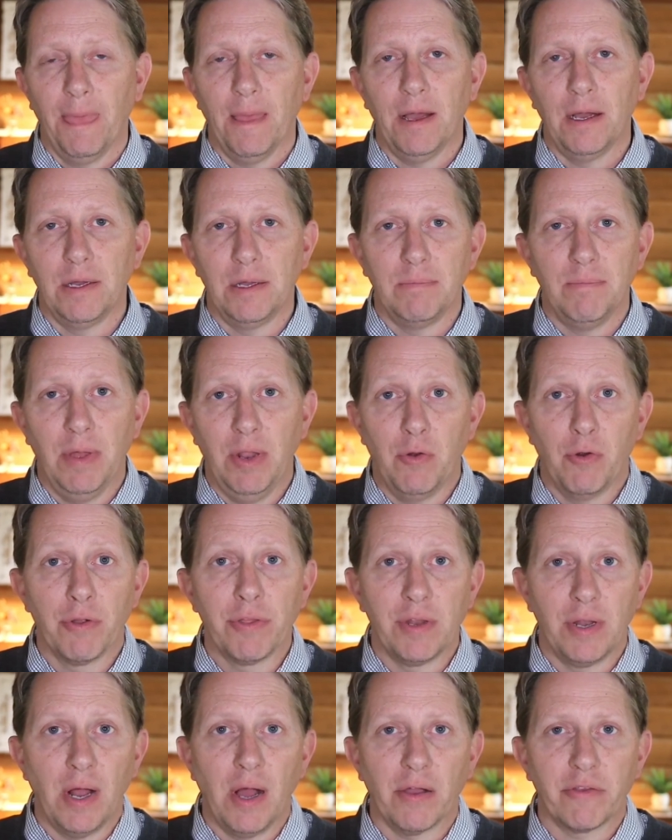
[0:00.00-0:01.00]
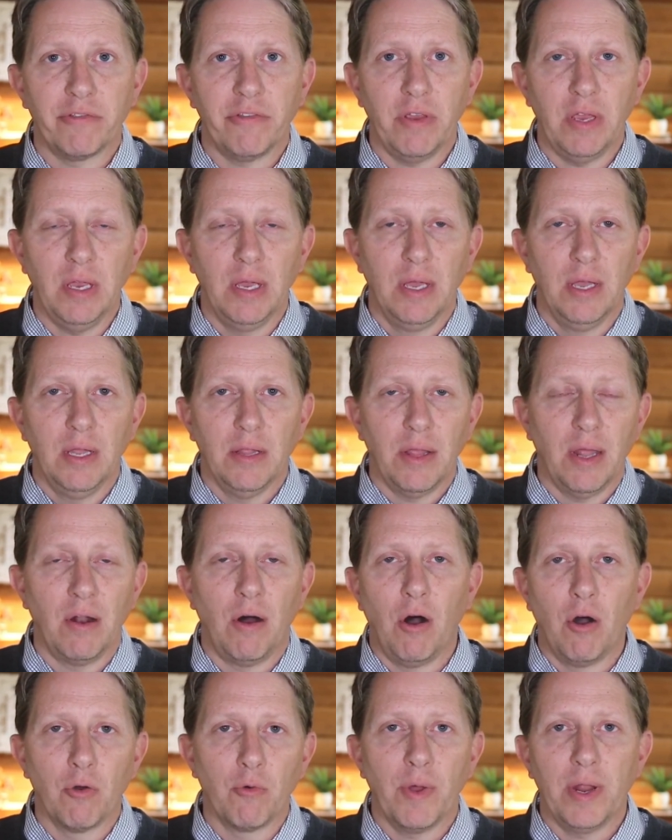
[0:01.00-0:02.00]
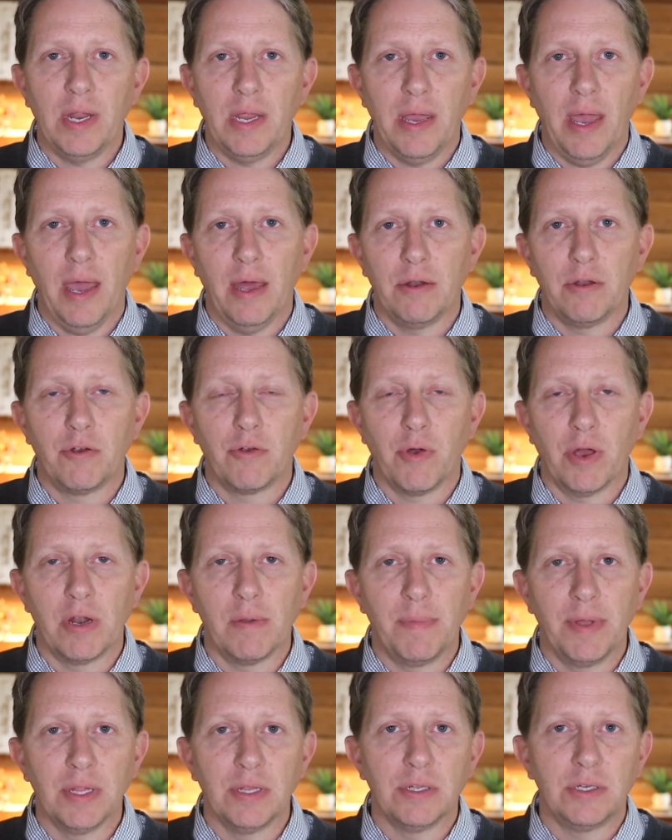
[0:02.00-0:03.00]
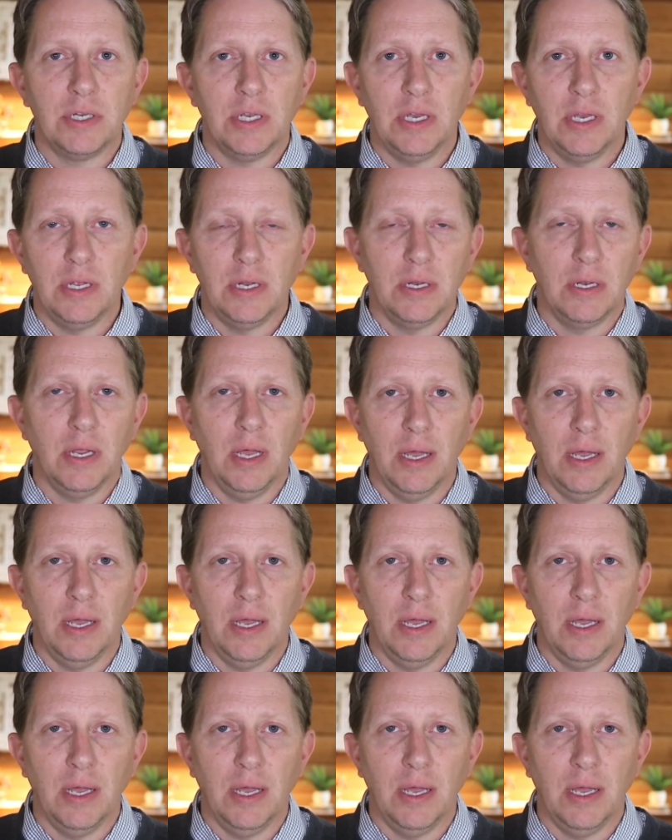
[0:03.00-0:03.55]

uh, an orthodoxy that already had credibility and,